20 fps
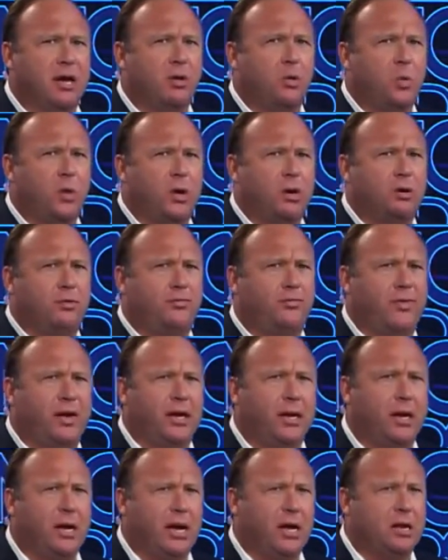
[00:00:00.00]
a weird
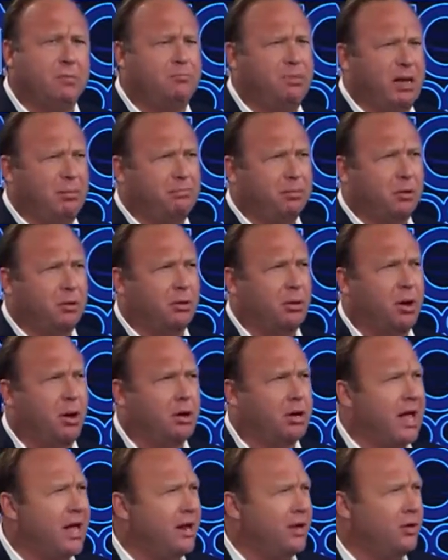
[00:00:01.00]
feeling and the people are all
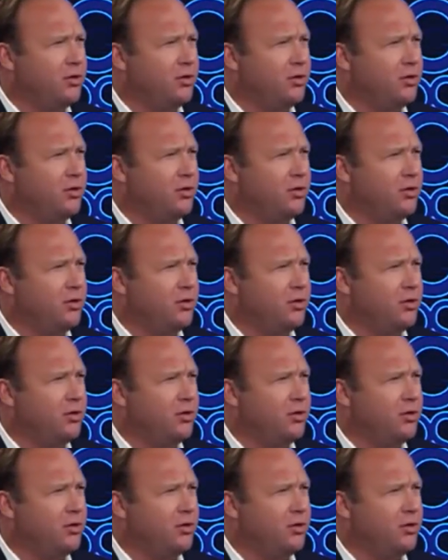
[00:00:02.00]
kind of